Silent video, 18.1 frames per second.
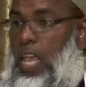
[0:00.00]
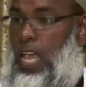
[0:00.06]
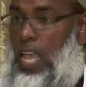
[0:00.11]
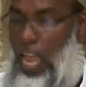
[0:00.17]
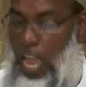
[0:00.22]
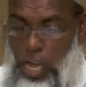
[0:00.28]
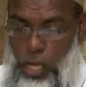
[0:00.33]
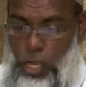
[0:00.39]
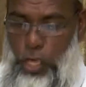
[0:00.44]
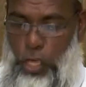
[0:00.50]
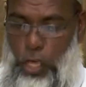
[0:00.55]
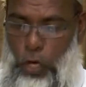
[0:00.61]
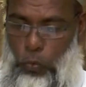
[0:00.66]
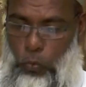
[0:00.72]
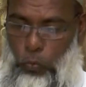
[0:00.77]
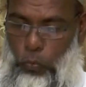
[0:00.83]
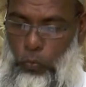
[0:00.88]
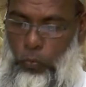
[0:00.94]
in
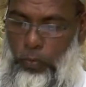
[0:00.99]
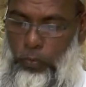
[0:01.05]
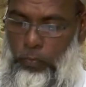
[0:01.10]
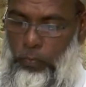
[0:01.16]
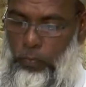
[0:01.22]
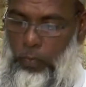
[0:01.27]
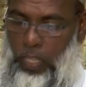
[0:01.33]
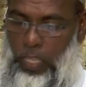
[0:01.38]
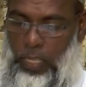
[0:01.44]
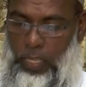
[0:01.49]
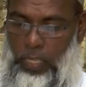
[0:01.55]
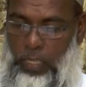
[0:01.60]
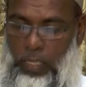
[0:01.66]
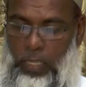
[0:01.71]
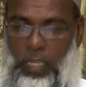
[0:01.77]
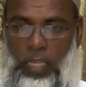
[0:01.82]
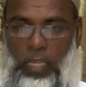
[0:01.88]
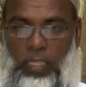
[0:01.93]
you
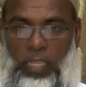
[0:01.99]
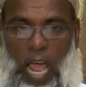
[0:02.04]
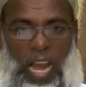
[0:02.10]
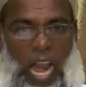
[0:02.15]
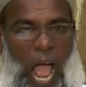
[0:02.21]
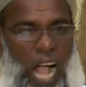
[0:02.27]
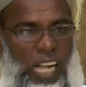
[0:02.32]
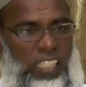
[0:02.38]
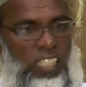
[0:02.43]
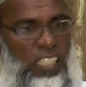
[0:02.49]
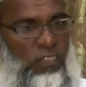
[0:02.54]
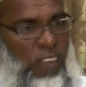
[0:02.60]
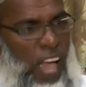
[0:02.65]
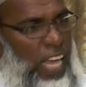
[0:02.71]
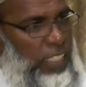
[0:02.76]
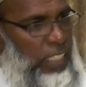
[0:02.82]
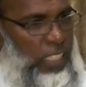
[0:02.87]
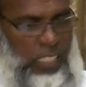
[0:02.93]
that
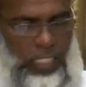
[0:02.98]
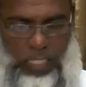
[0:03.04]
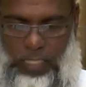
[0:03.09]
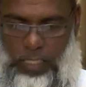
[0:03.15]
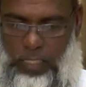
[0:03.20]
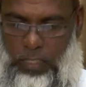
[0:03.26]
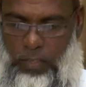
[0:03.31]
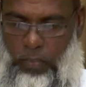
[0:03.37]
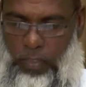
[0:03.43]
activates.